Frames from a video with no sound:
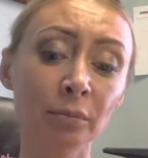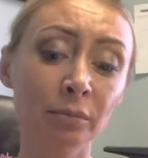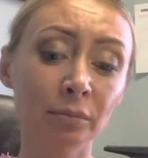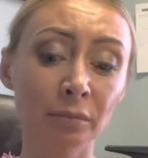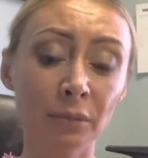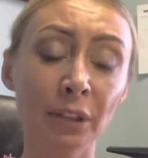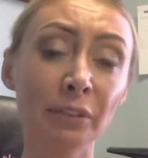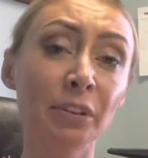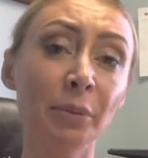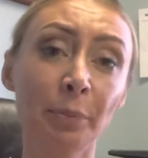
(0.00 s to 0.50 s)

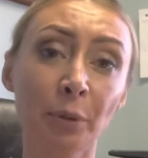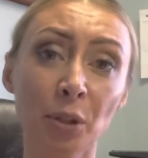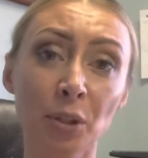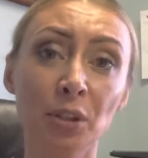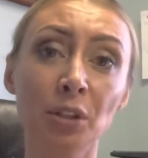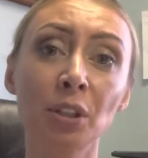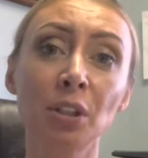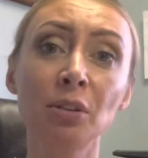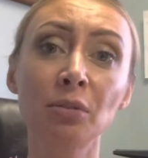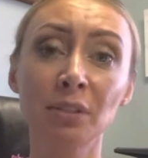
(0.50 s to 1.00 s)
if the
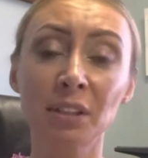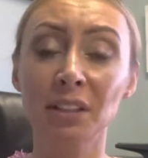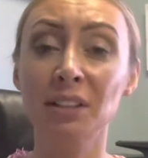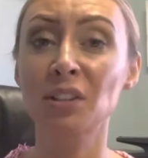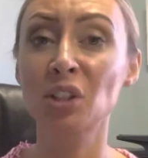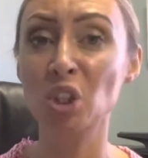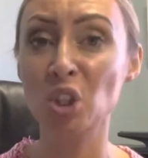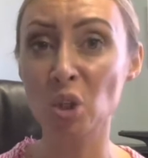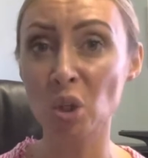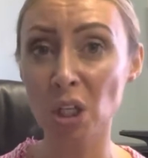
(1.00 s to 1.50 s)
person uses
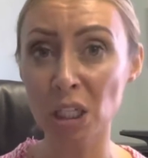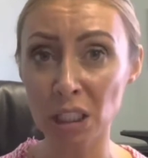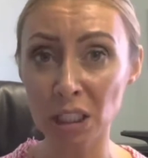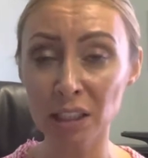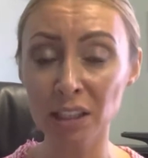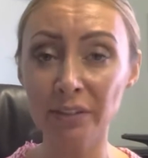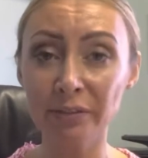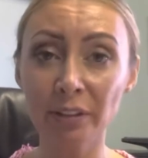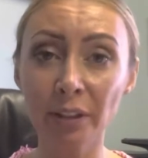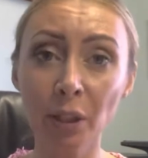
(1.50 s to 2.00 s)

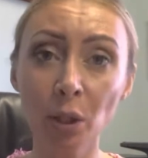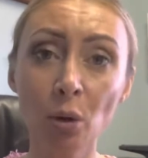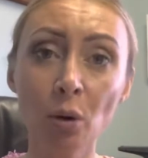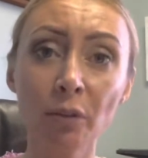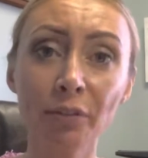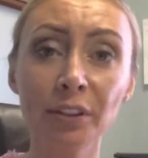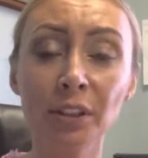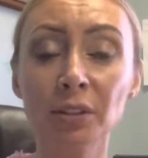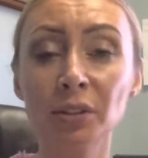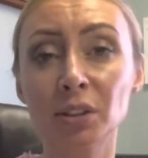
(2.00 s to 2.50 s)
drugs very
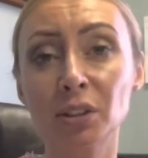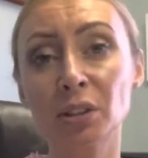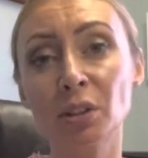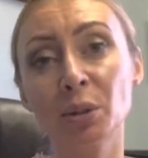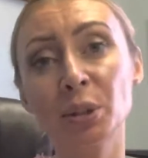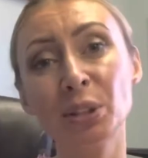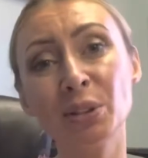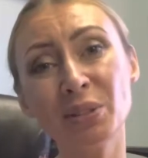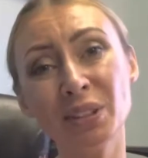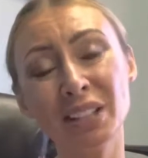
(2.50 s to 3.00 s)
often, so
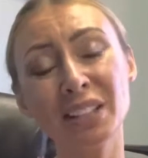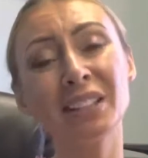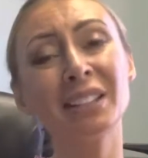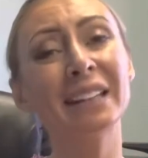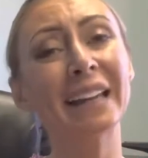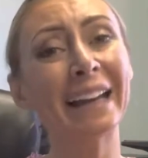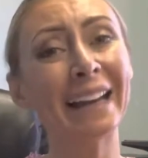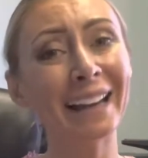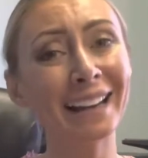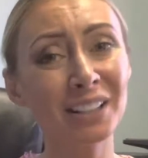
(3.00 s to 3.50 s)
you
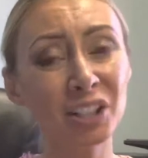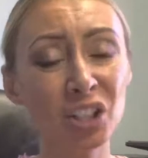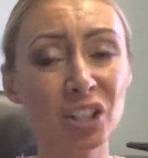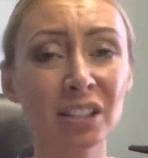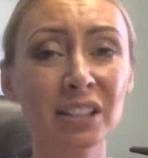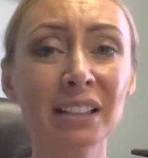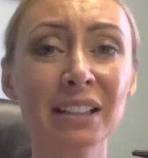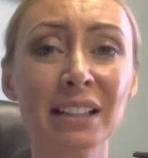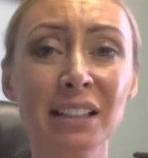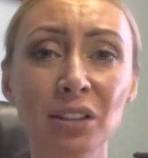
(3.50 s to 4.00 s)
can
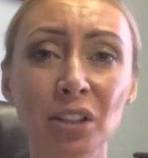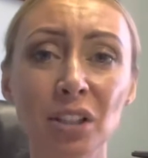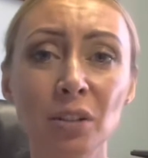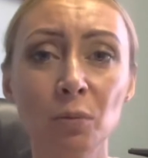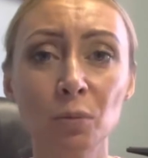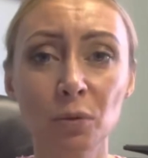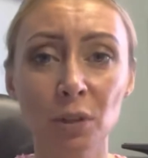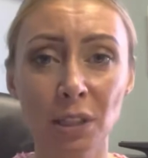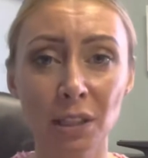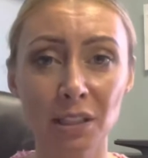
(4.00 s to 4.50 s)
actually get
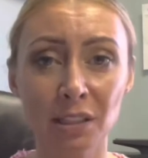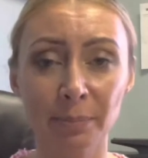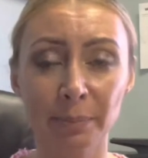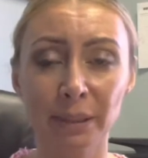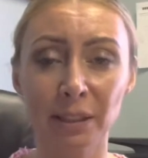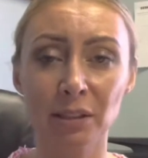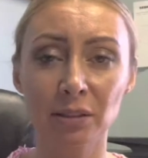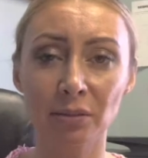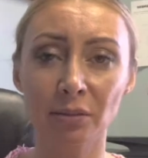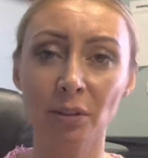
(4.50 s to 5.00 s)
divorced
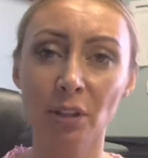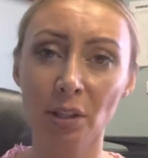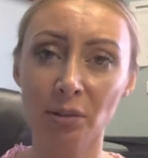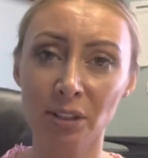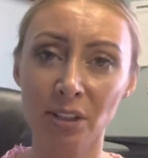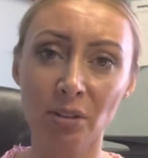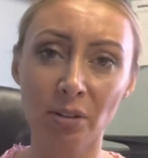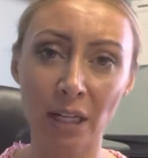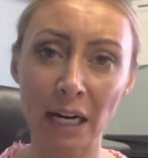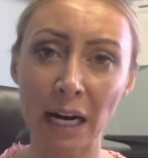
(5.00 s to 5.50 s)
based on
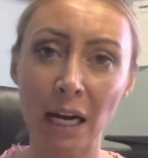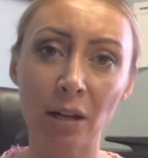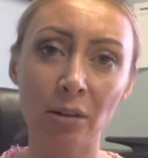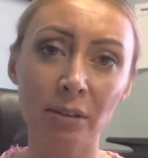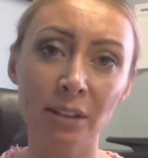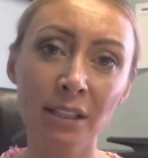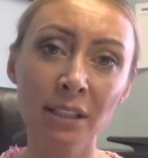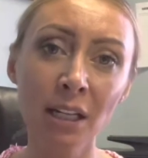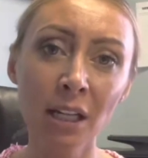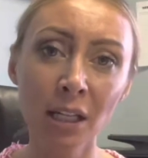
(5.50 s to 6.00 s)
those
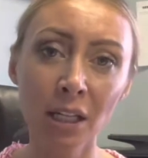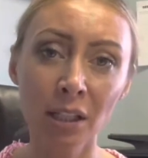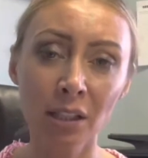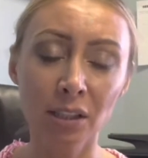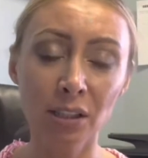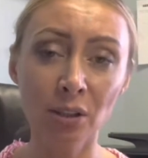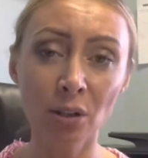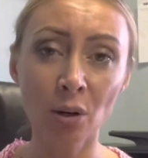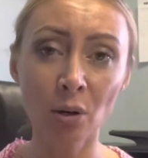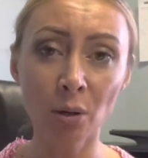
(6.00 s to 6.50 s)
grounds.
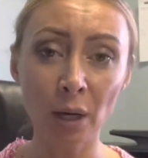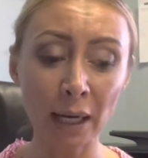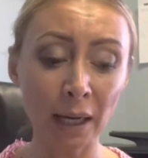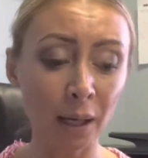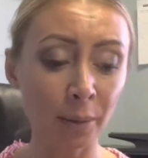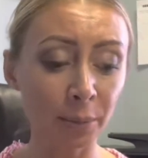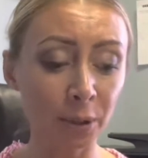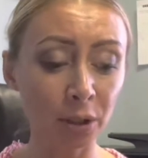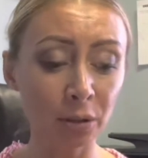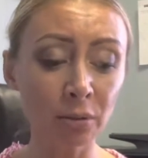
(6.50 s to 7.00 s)
So
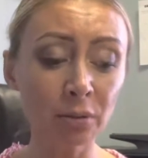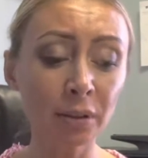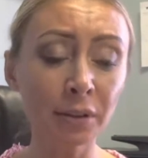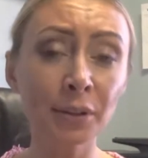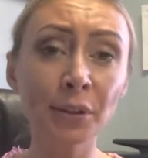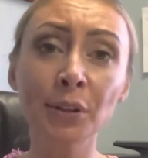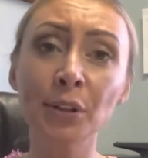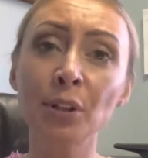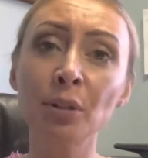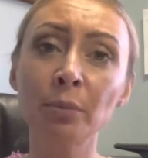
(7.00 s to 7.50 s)
cruel
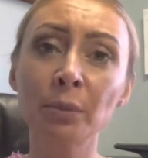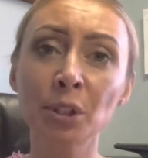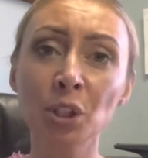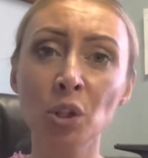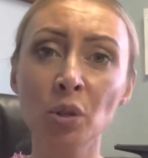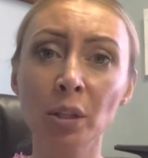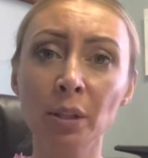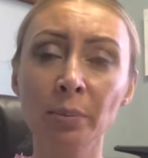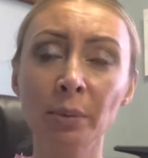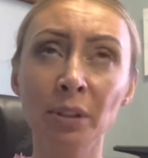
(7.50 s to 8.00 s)
and inhuman
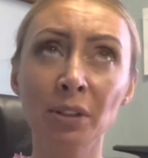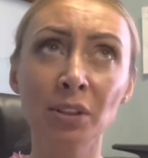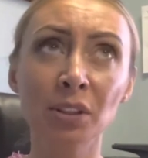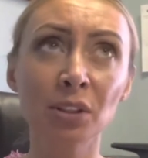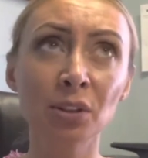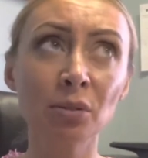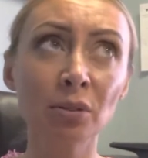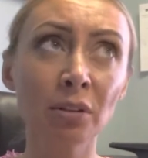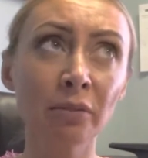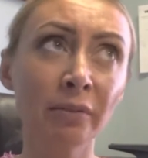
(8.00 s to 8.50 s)
treatment is
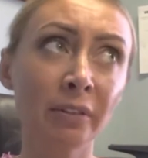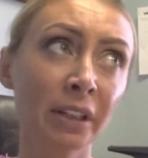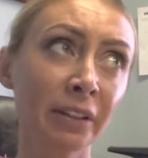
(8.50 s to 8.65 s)
sort of a